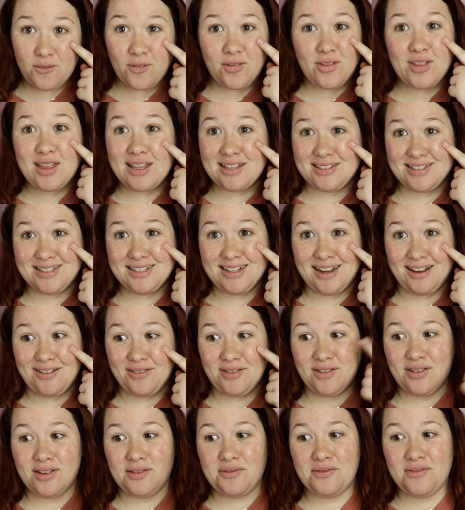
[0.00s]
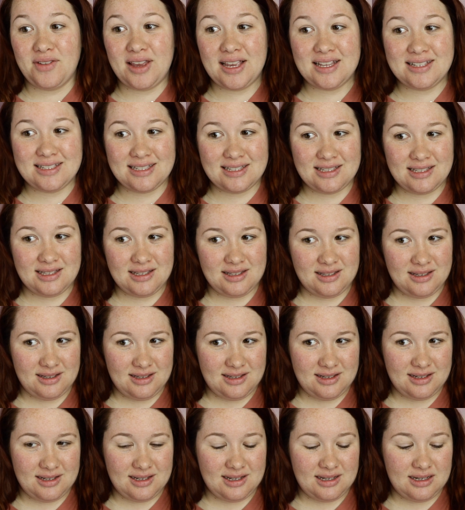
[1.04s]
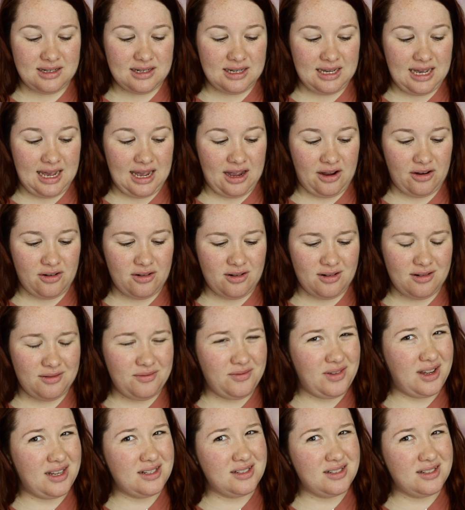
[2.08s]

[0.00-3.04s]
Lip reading: this stuff. Skin care.